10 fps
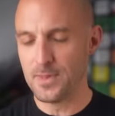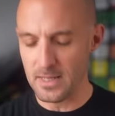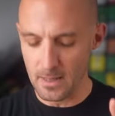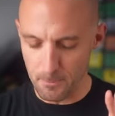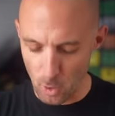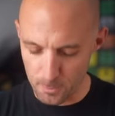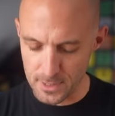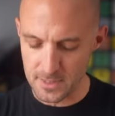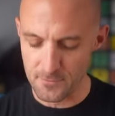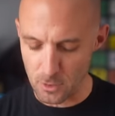the
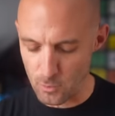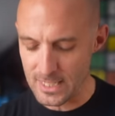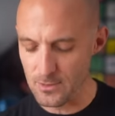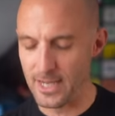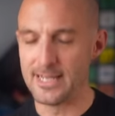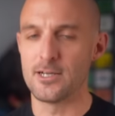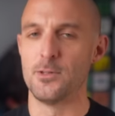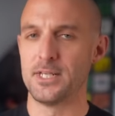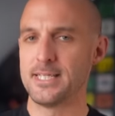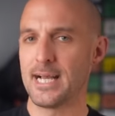purpose of the green light on
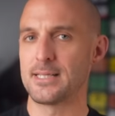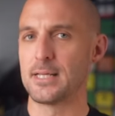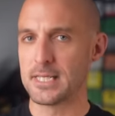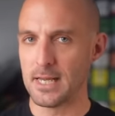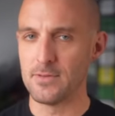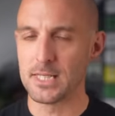the Tactix 7